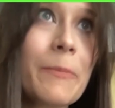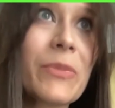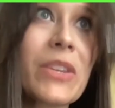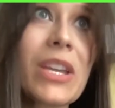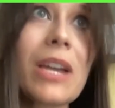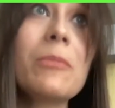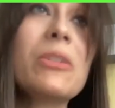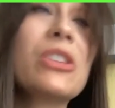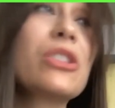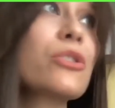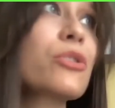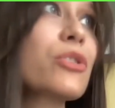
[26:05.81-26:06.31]
I
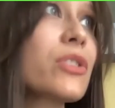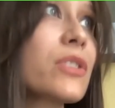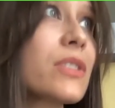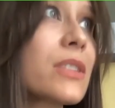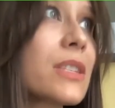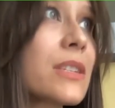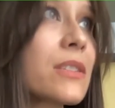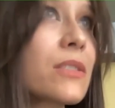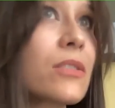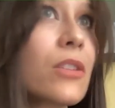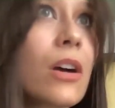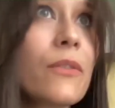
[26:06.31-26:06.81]
mean,
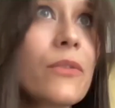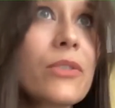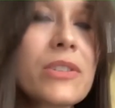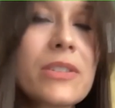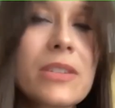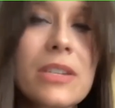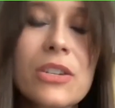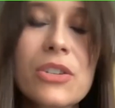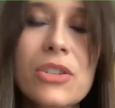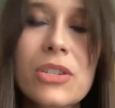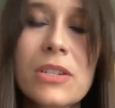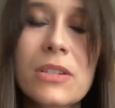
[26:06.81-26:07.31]
this
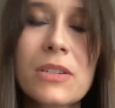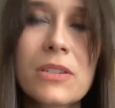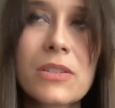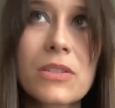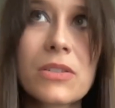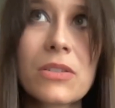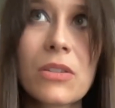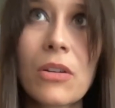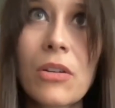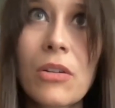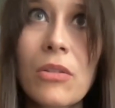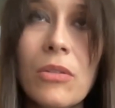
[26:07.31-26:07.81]
conversation is
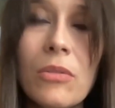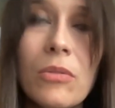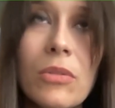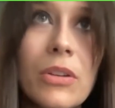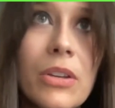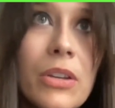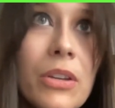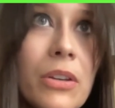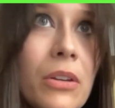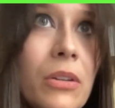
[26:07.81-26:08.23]
so,